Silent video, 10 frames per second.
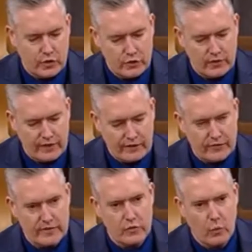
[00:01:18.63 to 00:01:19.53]
our
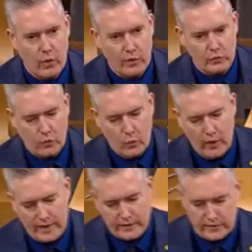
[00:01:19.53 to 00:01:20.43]
university's
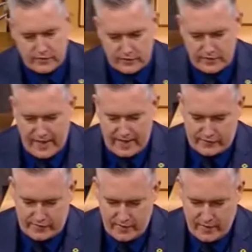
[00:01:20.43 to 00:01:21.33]
worldwide
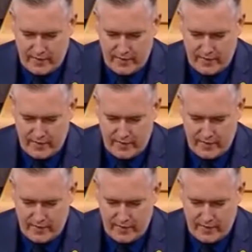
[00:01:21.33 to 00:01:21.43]
success?